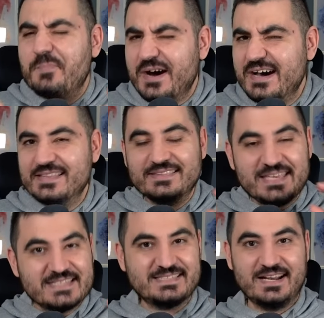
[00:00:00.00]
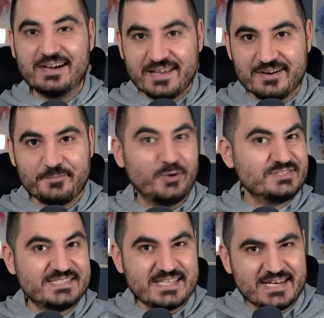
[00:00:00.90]
But this career
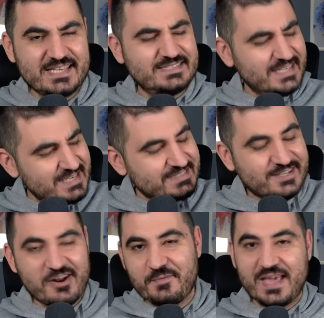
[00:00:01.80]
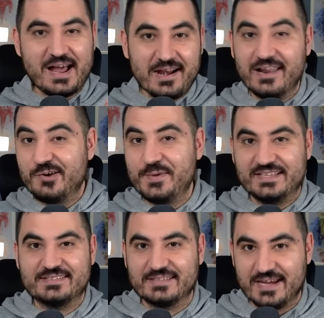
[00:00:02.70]
mode series is gonna be a little
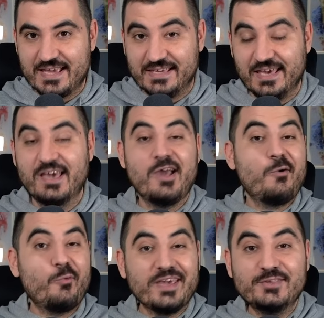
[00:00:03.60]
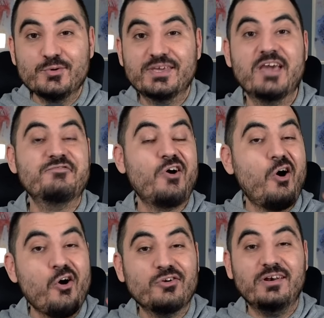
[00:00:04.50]
bit tricky. We do have
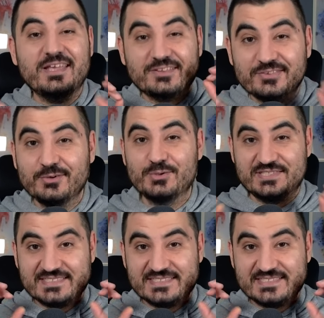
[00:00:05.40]
only two